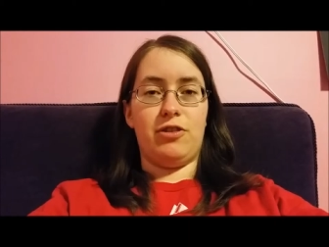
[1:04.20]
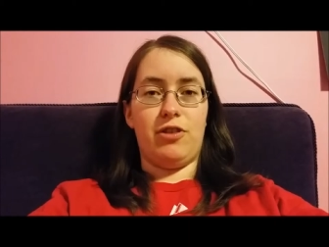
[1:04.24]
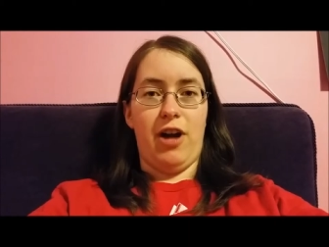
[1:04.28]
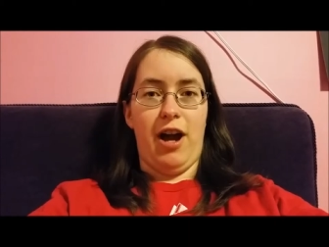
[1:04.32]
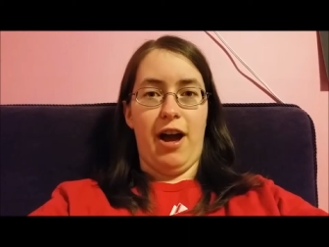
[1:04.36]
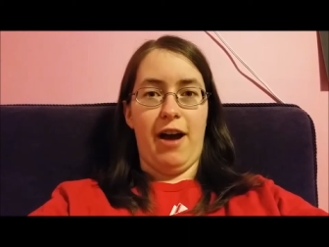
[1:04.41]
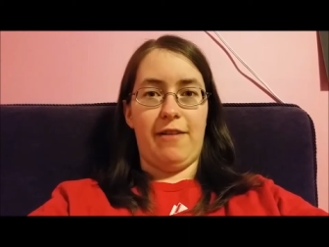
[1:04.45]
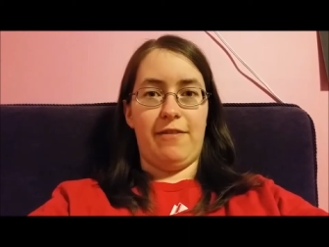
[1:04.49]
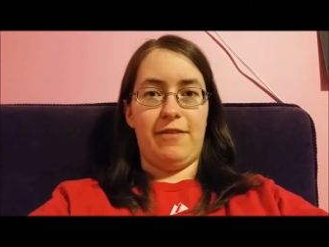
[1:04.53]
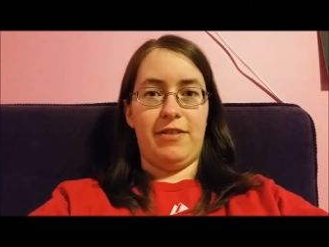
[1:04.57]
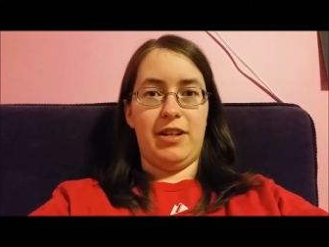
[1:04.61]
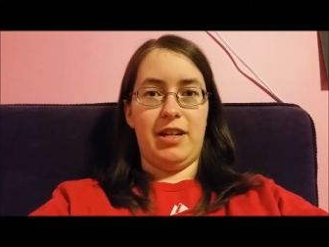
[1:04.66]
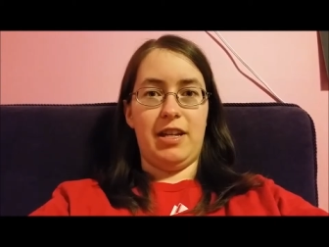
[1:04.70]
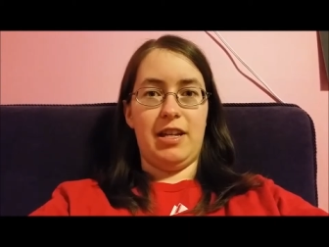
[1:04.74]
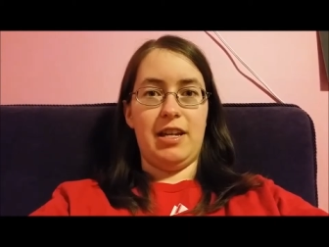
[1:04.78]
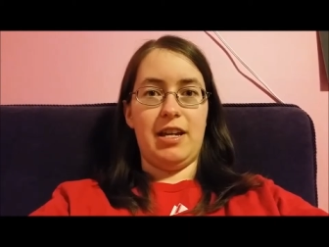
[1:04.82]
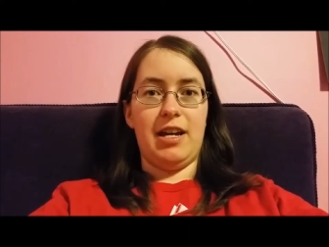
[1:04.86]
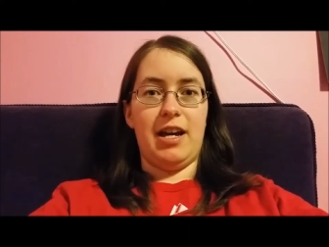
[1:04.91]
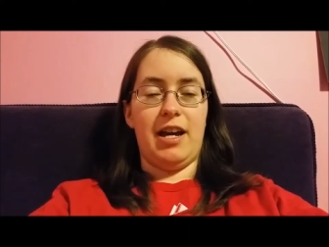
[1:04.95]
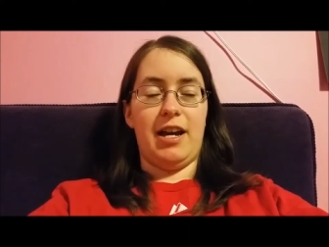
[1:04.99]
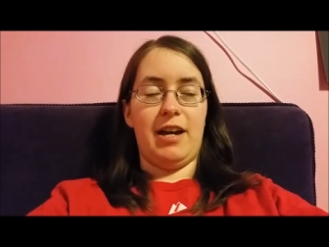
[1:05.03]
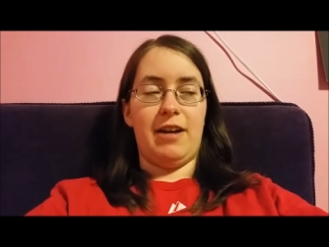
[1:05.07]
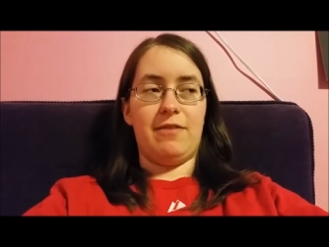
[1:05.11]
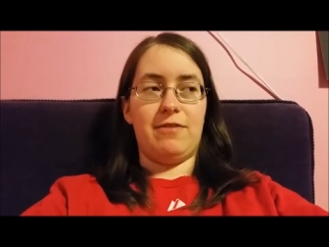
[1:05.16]
Gravity.
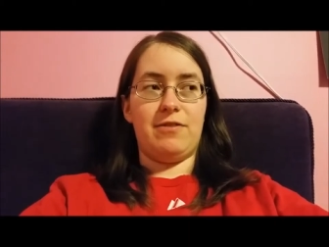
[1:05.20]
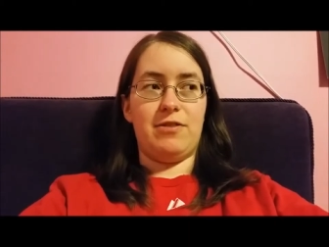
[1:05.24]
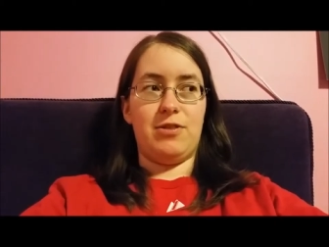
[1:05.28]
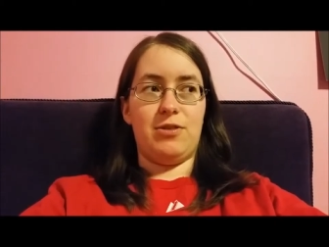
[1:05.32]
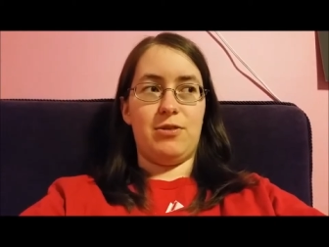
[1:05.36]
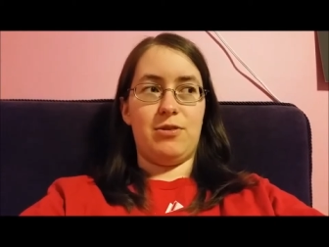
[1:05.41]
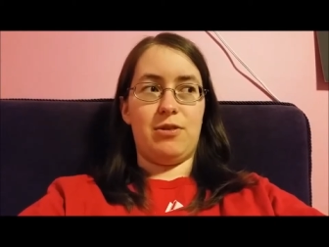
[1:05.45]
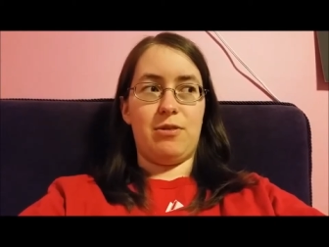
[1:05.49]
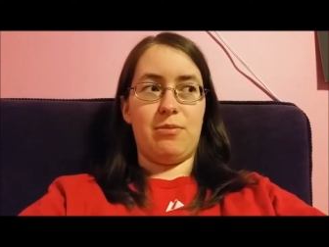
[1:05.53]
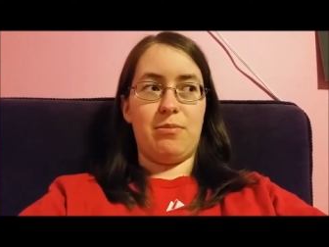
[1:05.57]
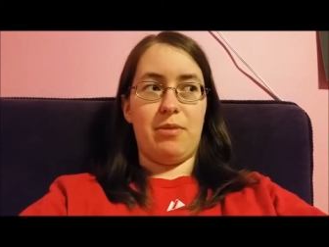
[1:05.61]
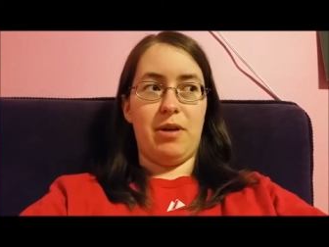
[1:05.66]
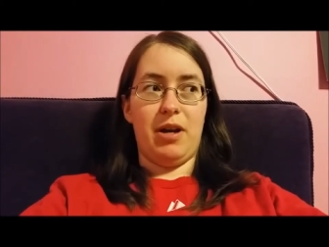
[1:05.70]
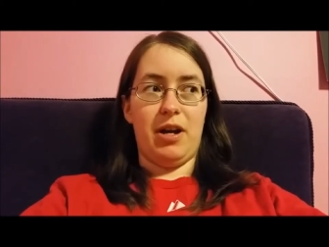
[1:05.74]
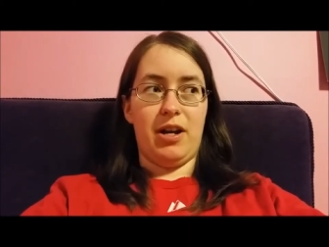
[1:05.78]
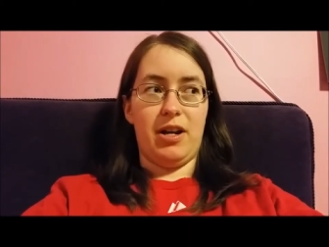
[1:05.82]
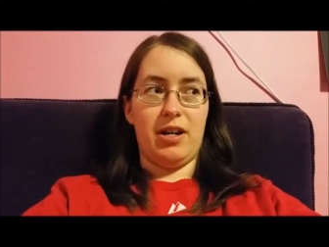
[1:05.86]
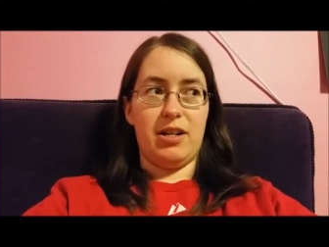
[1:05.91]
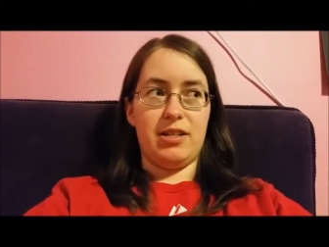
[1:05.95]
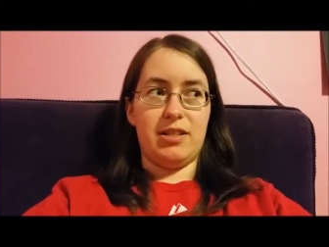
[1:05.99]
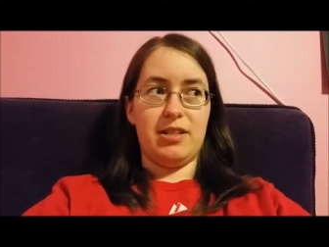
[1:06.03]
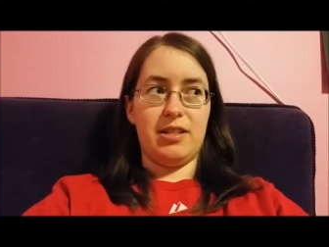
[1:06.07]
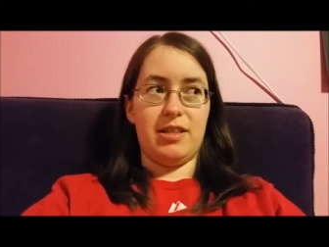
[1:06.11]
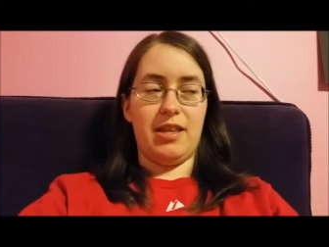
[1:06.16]
I have to compare
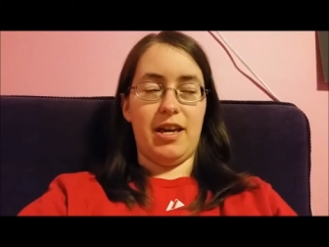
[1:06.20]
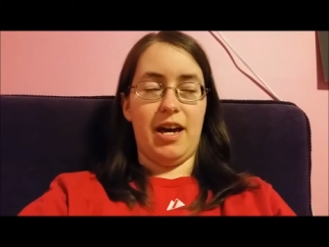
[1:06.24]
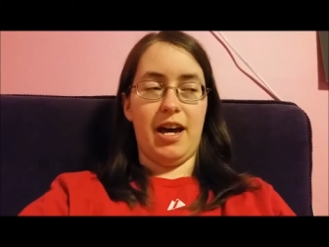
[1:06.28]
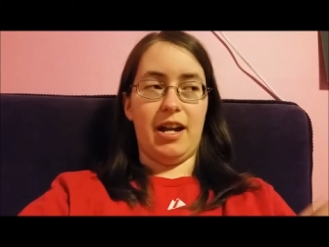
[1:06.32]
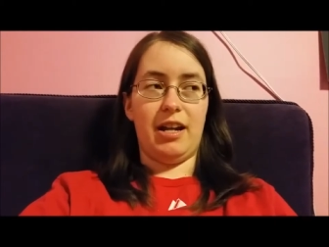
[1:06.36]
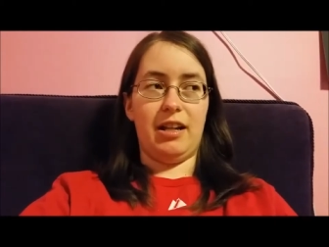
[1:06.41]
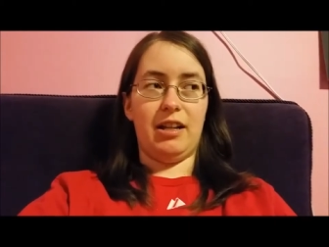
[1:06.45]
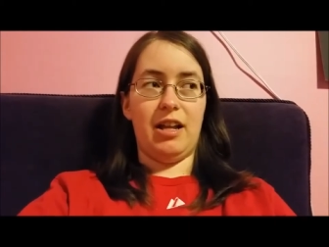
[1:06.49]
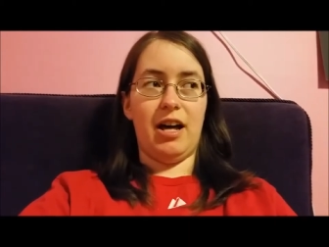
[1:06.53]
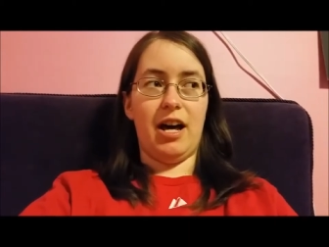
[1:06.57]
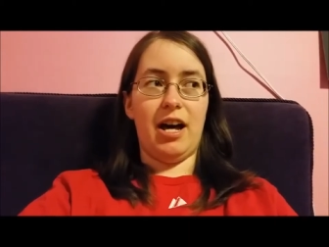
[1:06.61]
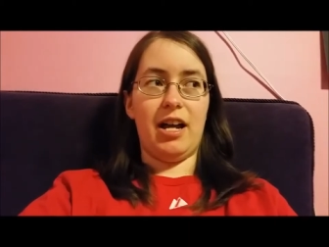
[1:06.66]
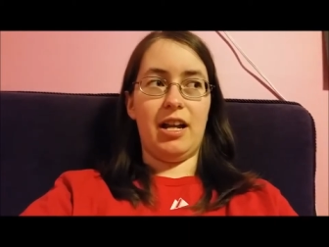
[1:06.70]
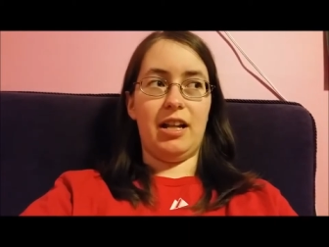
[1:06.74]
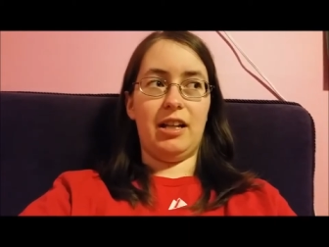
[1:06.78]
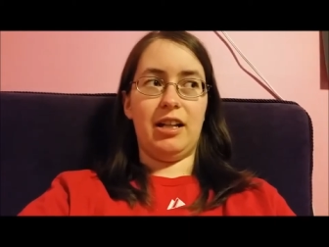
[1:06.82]
it to that a lot.